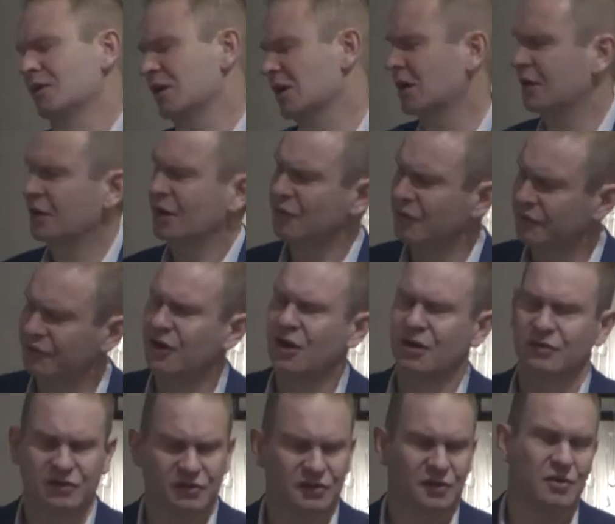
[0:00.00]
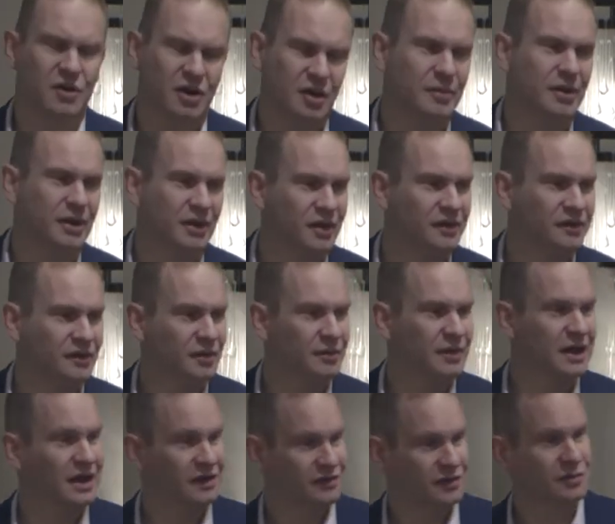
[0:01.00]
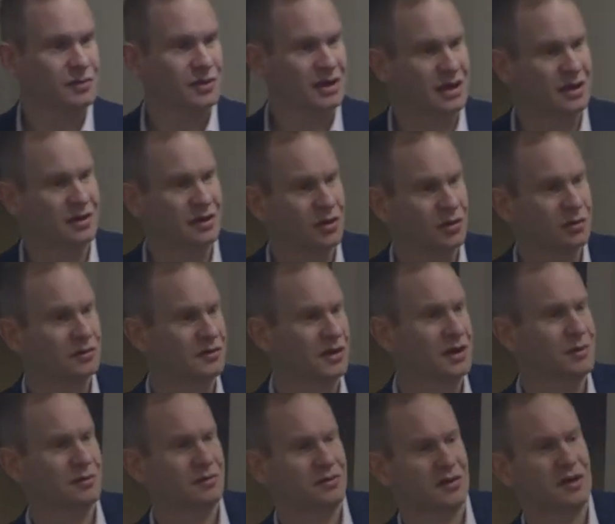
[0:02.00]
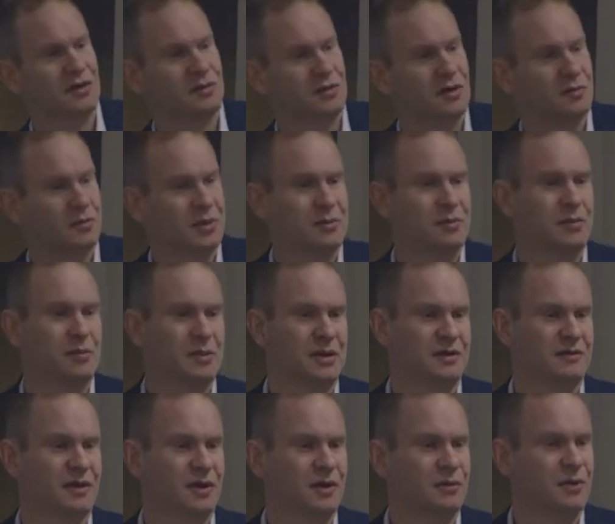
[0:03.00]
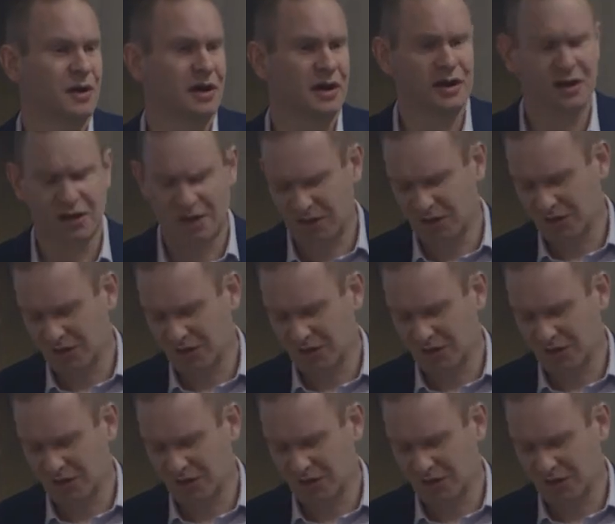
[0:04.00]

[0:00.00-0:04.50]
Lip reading: Ah, no, we're fine. Just a quiet period. You know, but actually we had a whole team of 10, 12 people beavering away